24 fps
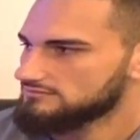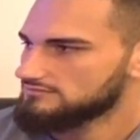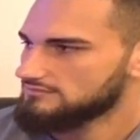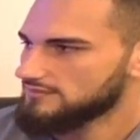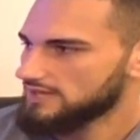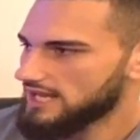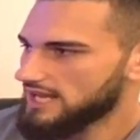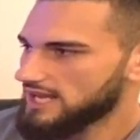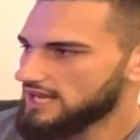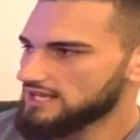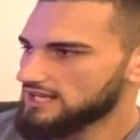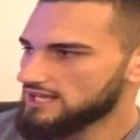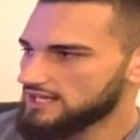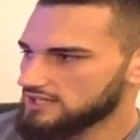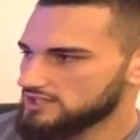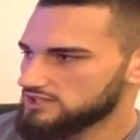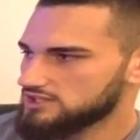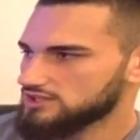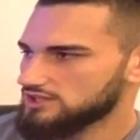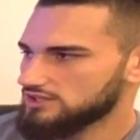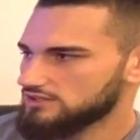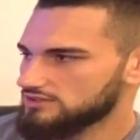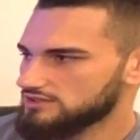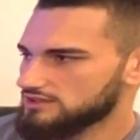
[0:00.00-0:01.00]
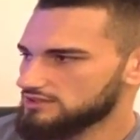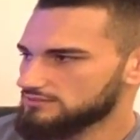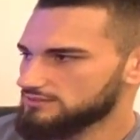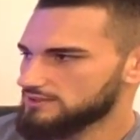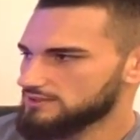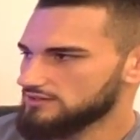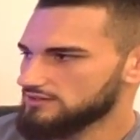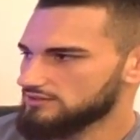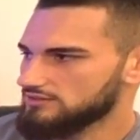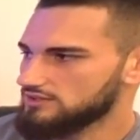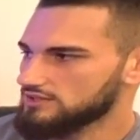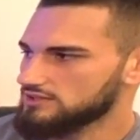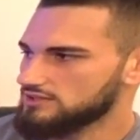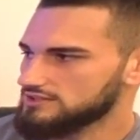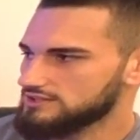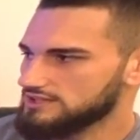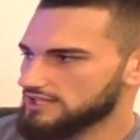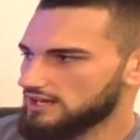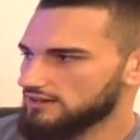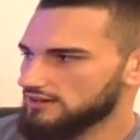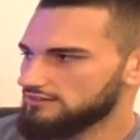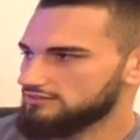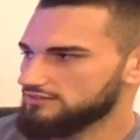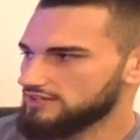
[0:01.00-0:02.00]
Yeah, he has shown to be a real
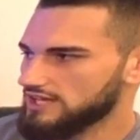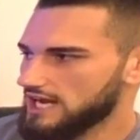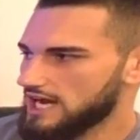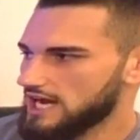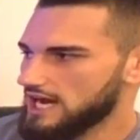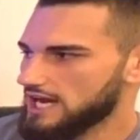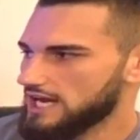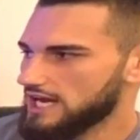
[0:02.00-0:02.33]
tough guy.